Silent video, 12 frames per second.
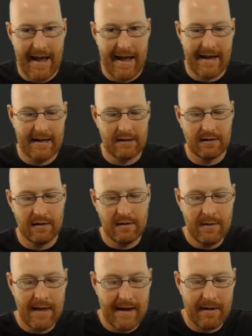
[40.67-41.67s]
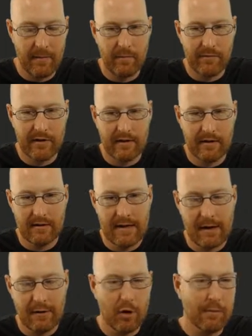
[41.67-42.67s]
And to do that,
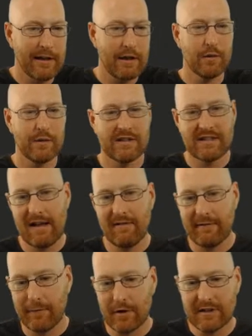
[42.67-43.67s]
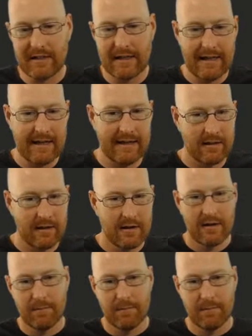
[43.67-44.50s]
now normally you would save it first to Git,